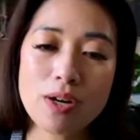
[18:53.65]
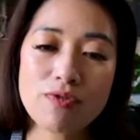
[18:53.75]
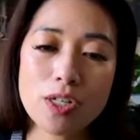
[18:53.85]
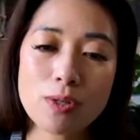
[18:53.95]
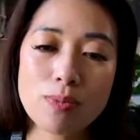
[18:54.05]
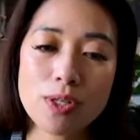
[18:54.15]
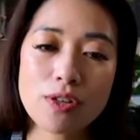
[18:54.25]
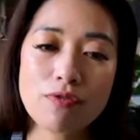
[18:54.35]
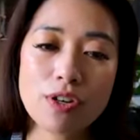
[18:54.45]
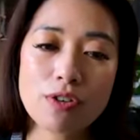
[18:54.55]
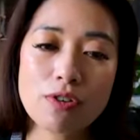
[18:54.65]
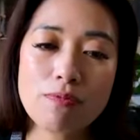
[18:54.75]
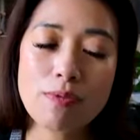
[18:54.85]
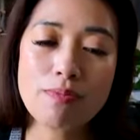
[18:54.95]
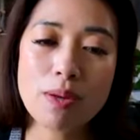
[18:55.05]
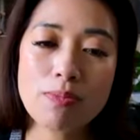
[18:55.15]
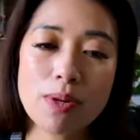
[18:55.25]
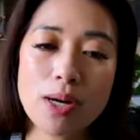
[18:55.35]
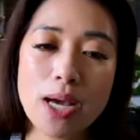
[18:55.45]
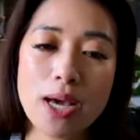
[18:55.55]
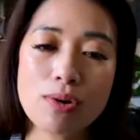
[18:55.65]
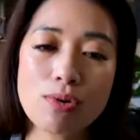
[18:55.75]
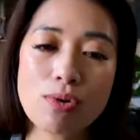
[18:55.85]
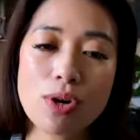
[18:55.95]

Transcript: and for a specific group of people and